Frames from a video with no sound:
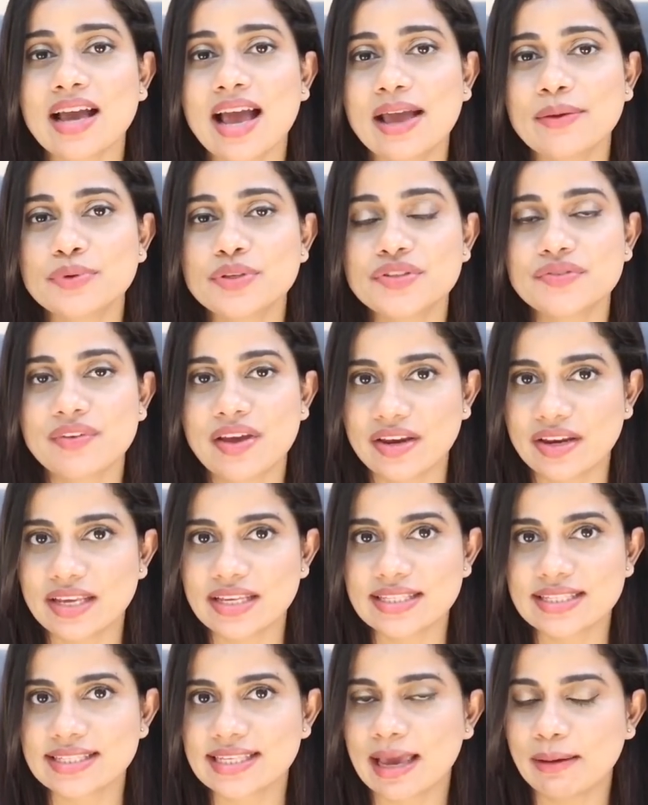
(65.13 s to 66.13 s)
I was
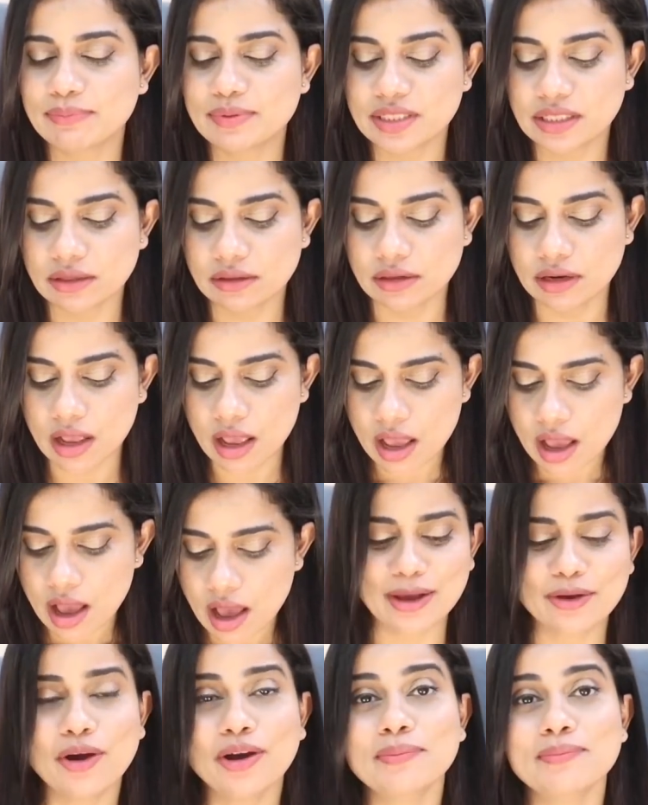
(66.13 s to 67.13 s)
very skeptical.
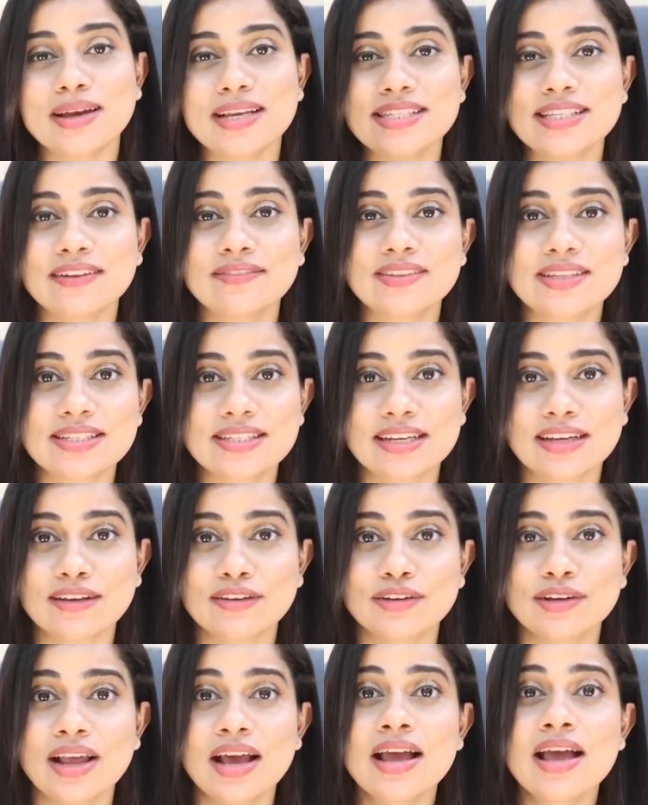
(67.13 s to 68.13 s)
I got myself this
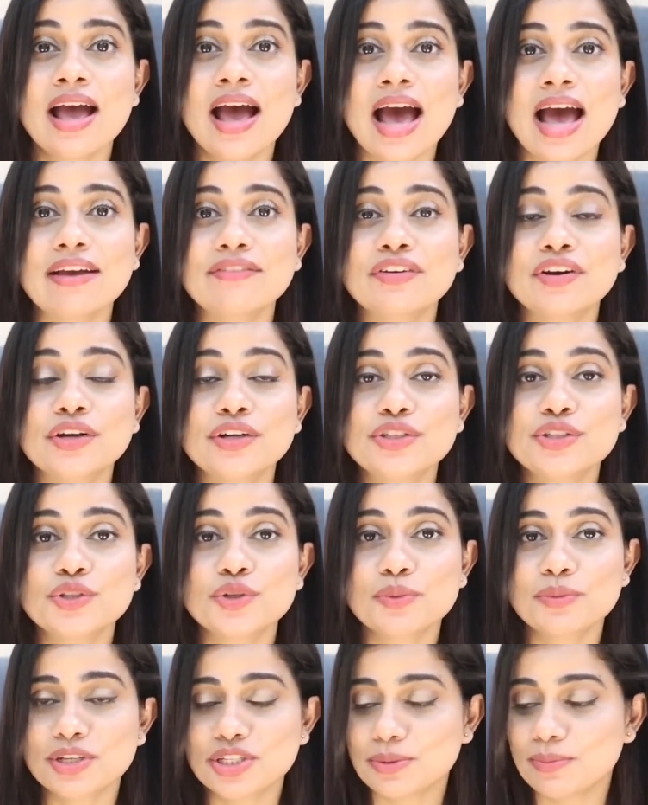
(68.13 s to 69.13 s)
Tinkle. I've heard
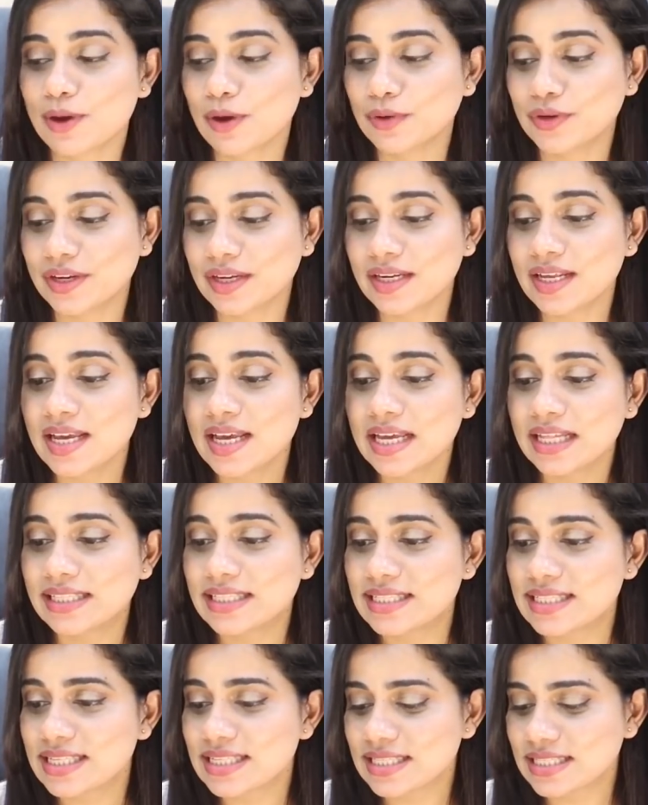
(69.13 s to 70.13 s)
so much about it.
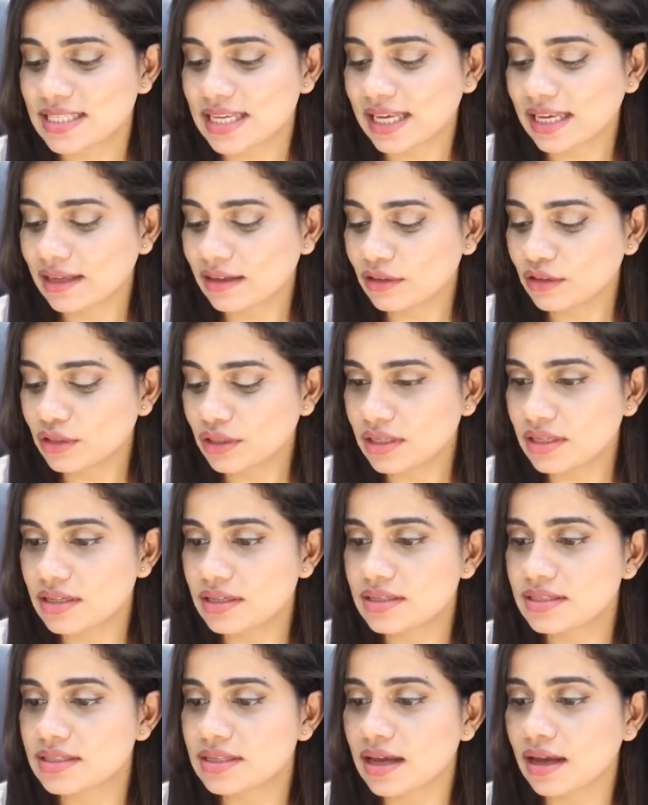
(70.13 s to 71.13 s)
This is
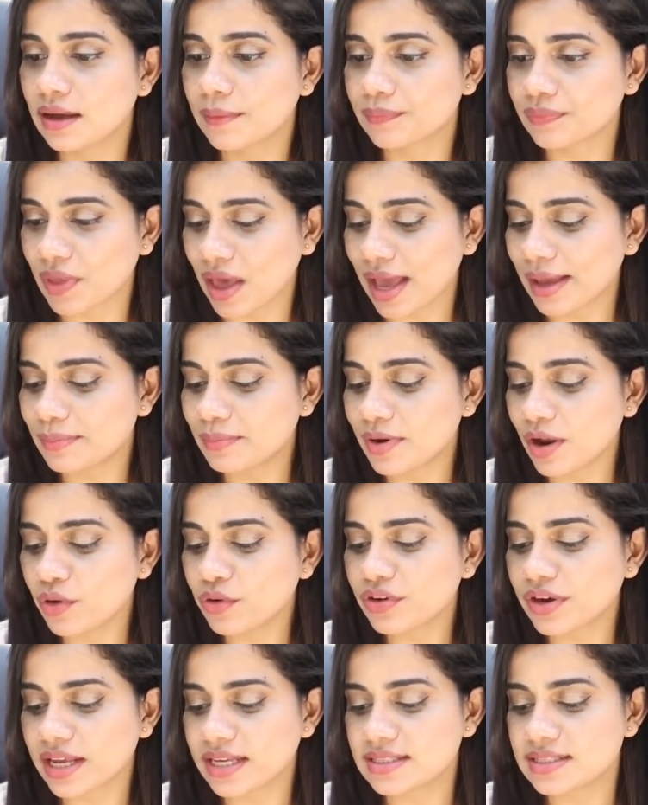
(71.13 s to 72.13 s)
Tinkle's eyebrow
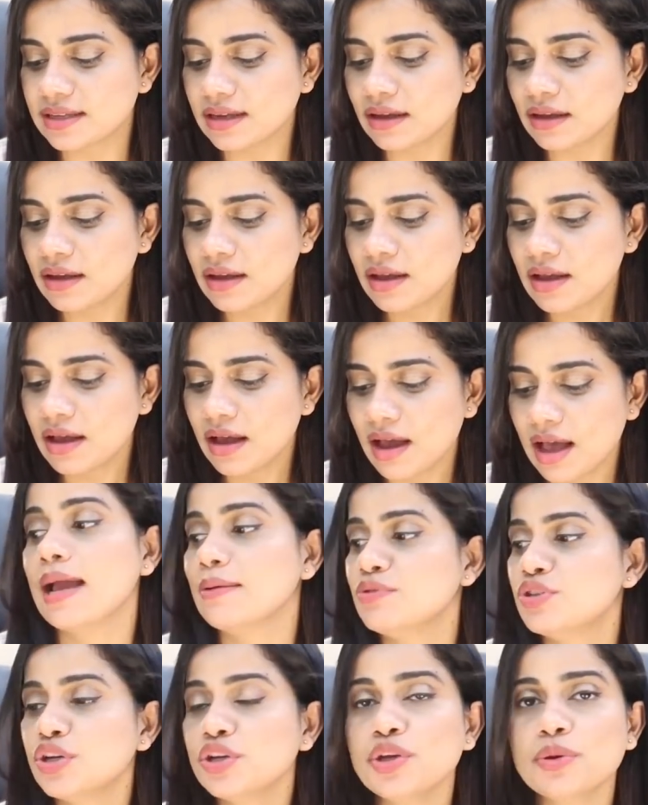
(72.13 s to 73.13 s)
razor.
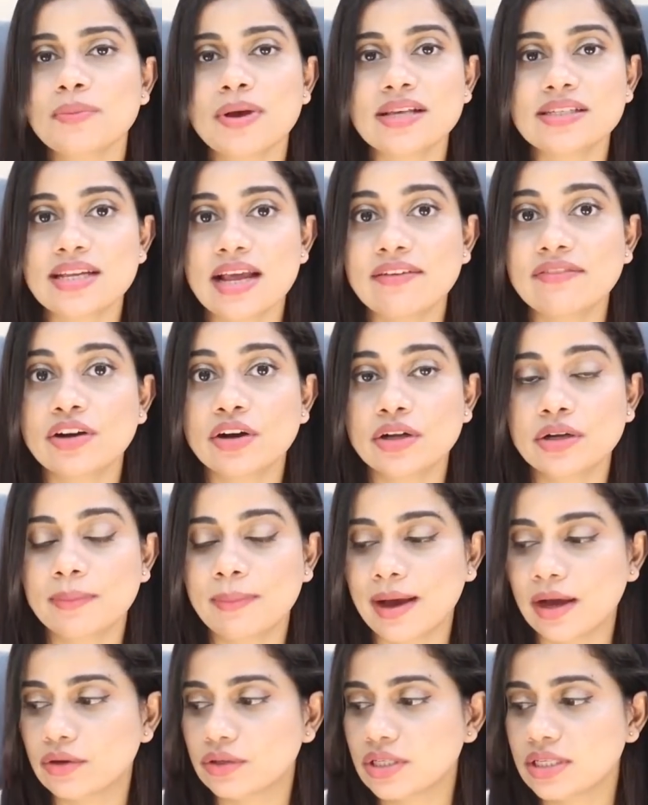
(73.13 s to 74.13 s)
I'm sure you must have heard
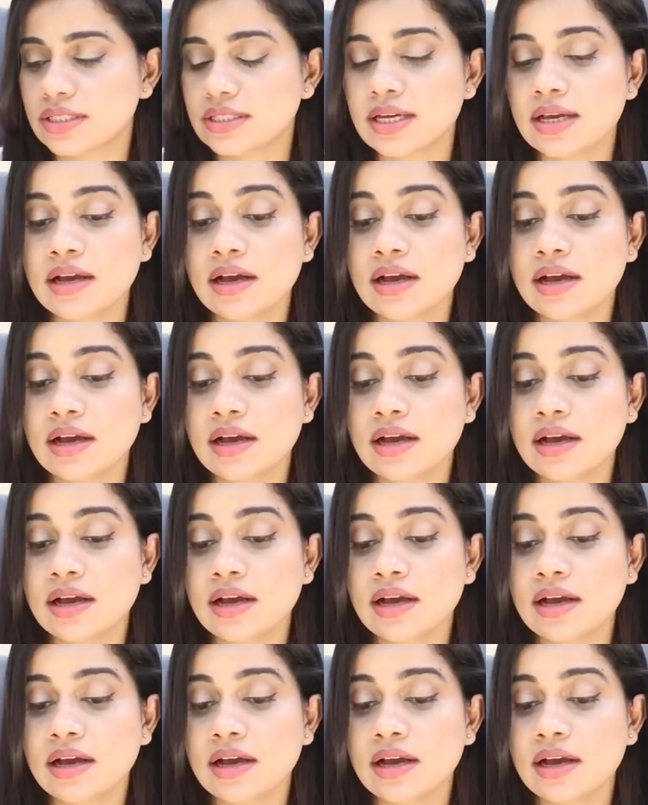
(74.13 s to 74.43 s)
about it.